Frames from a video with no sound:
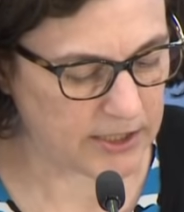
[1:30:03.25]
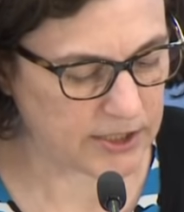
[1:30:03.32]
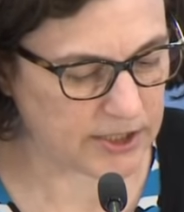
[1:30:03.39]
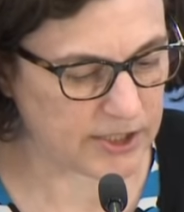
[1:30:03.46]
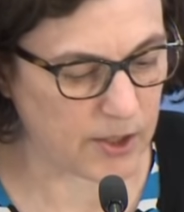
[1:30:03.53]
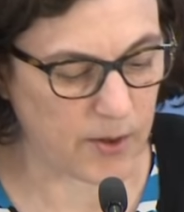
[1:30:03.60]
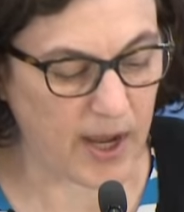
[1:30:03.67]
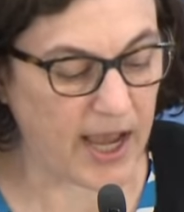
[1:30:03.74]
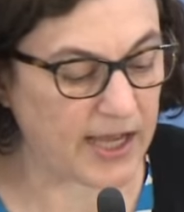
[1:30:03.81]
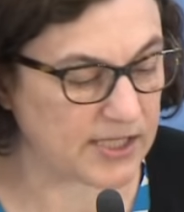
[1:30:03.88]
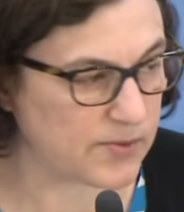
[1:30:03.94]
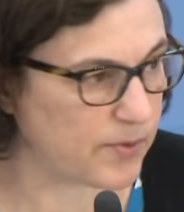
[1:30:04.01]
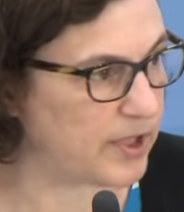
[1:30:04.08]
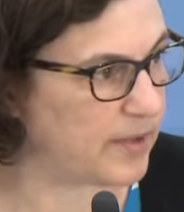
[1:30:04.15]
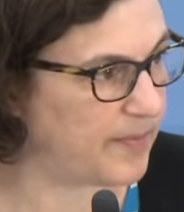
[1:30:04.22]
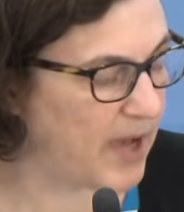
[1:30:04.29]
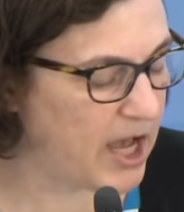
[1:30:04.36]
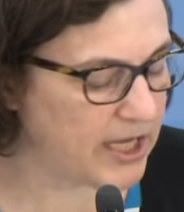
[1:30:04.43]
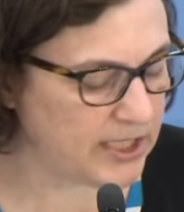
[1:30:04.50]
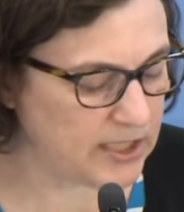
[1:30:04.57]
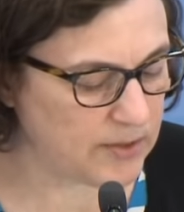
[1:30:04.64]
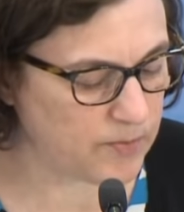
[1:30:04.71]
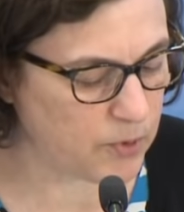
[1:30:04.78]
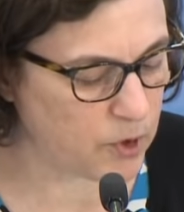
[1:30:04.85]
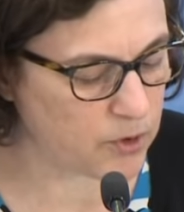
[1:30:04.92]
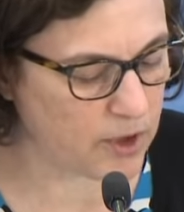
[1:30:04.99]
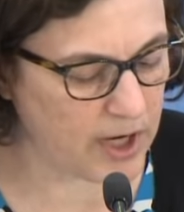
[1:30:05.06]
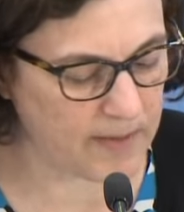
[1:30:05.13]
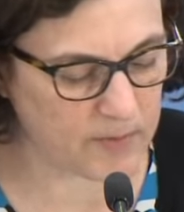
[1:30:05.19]
So as with a buy-in
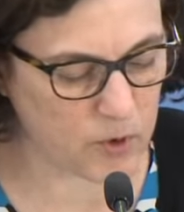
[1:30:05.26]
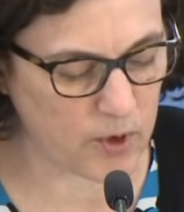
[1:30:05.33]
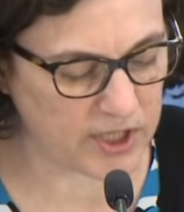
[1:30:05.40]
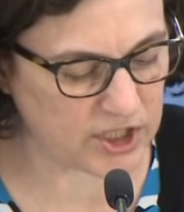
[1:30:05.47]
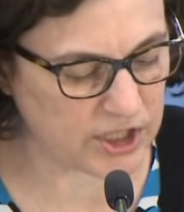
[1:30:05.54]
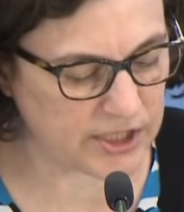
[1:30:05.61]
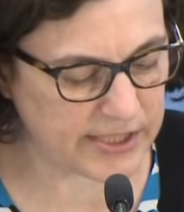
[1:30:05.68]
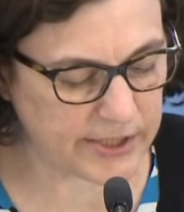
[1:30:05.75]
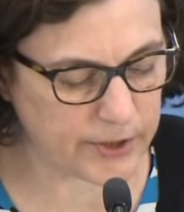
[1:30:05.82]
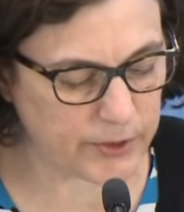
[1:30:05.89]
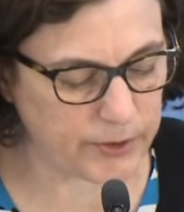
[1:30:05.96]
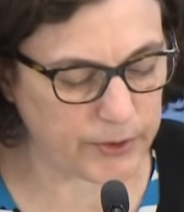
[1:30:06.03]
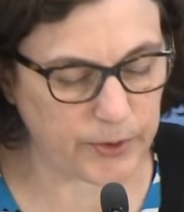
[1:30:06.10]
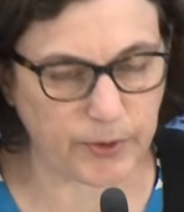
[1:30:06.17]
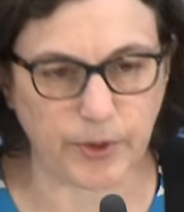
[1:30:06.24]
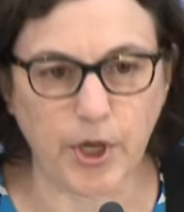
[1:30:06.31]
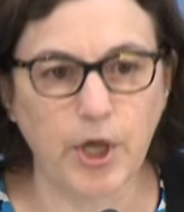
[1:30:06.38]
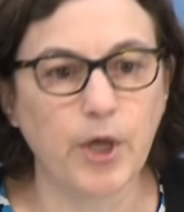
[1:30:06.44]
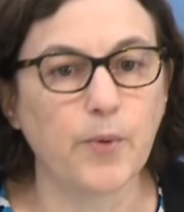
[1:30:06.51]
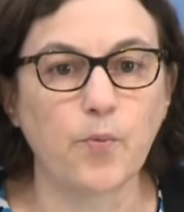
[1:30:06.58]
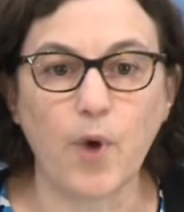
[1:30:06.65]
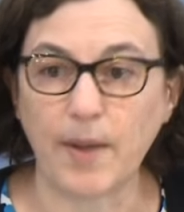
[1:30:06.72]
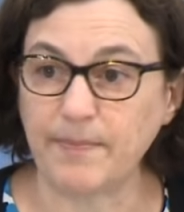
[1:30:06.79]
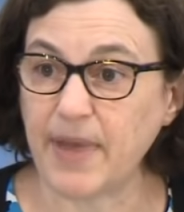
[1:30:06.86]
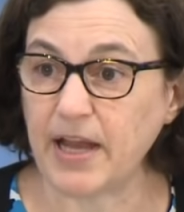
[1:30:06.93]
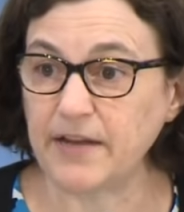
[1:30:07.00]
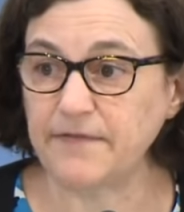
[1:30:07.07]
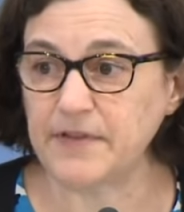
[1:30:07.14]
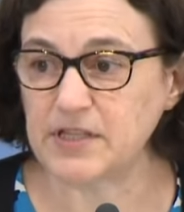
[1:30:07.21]
program, questions include what
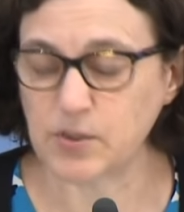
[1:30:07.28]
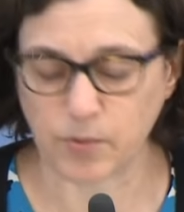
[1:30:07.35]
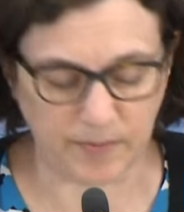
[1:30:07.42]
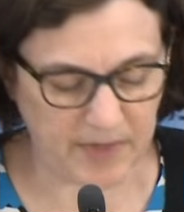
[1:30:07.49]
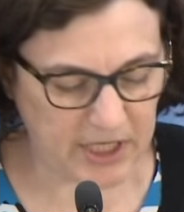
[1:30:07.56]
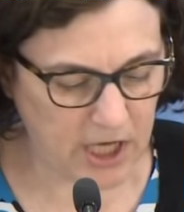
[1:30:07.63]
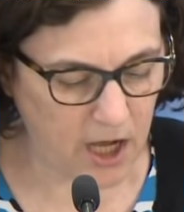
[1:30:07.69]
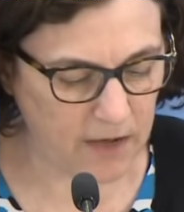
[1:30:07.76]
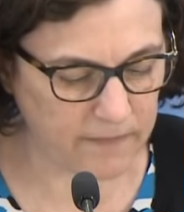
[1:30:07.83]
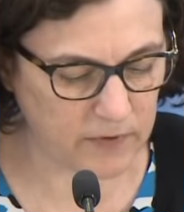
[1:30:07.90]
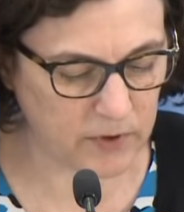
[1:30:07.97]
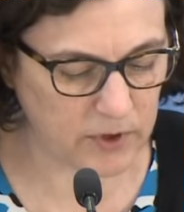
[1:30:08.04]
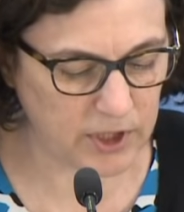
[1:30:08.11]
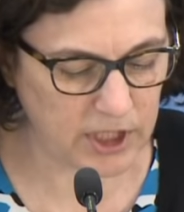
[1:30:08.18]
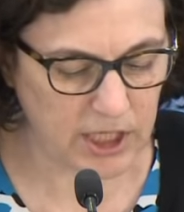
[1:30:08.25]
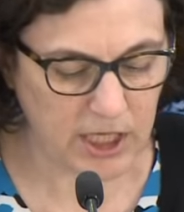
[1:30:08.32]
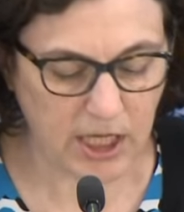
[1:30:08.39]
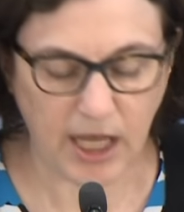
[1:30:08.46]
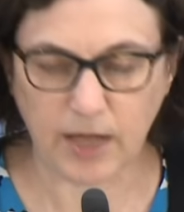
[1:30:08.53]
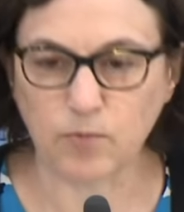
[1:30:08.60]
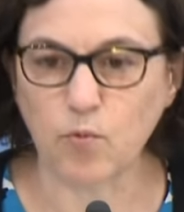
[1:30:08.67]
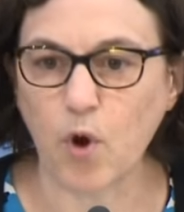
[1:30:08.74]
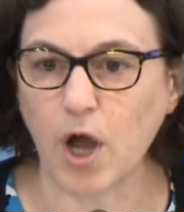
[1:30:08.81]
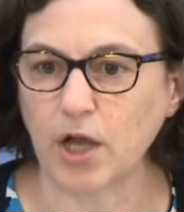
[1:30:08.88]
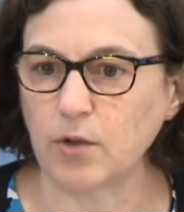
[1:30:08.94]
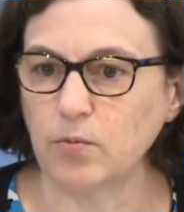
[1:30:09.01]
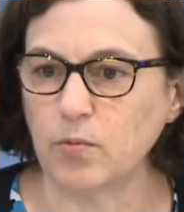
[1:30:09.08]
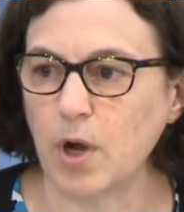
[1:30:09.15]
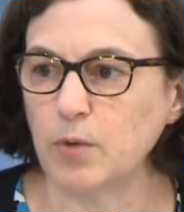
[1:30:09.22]
benefits would be covered and
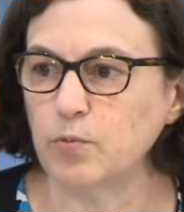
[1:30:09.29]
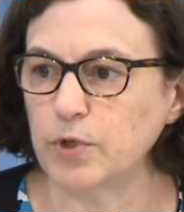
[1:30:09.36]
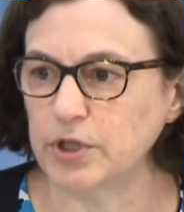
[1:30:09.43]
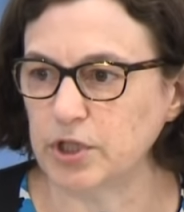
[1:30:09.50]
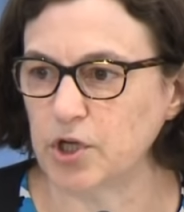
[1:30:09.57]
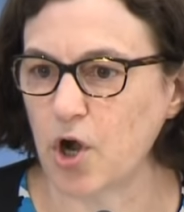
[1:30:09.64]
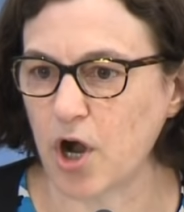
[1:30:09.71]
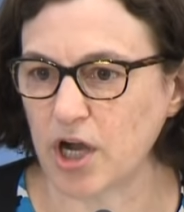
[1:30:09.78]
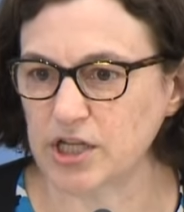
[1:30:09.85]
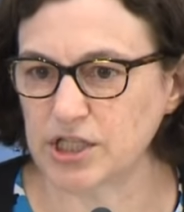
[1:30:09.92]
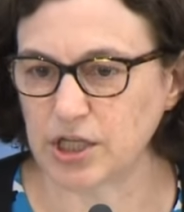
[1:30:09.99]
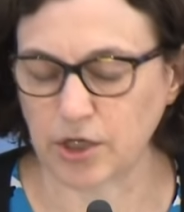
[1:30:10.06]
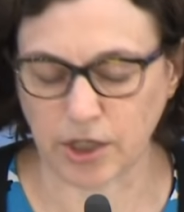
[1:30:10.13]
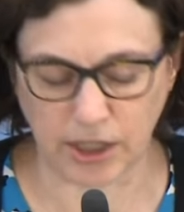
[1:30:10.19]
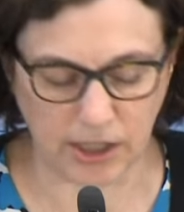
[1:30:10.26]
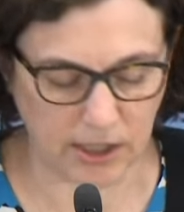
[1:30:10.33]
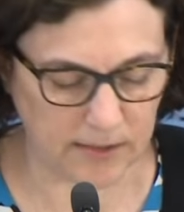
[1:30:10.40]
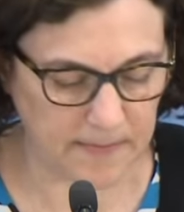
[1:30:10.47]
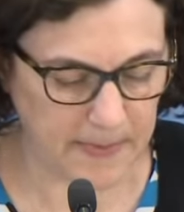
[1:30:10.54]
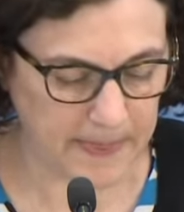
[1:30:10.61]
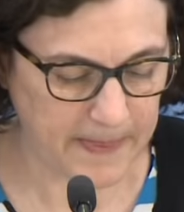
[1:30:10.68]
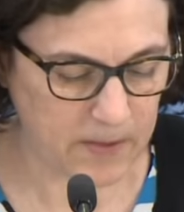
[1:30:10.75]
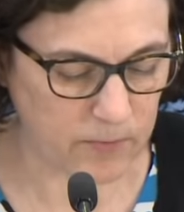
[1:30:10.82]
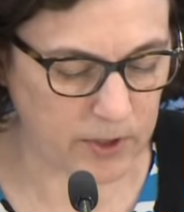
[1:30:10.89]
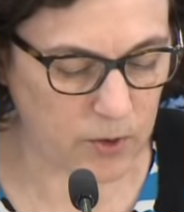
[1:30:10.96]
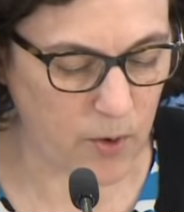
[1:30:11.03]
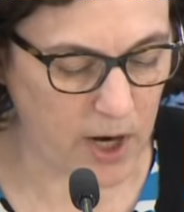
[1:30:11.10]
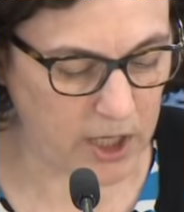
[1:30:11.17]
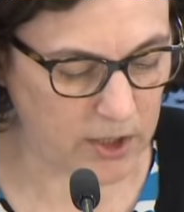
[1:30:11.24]
what would the cost sharing
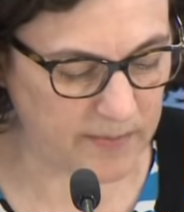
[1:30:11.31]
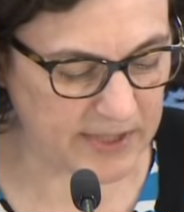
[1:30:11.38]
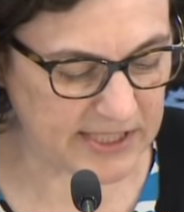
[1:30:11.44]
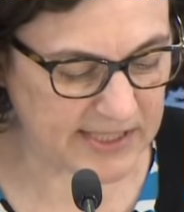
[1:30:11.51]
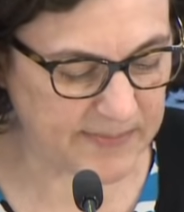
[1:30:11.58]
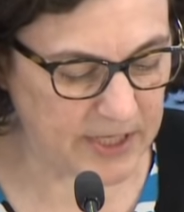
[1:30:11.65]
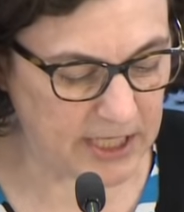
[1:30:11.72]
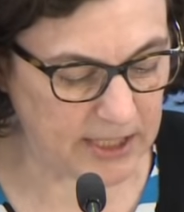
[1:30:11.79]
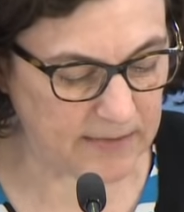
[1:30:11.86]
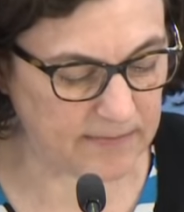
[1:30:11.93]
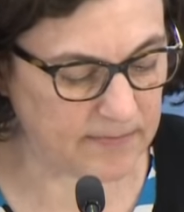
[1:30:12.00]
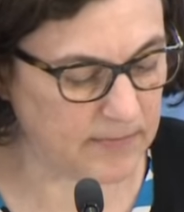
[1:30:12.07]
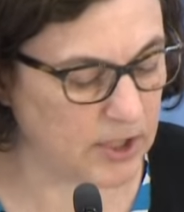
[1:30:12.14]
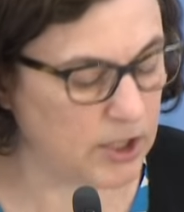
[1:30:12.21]
requirements be?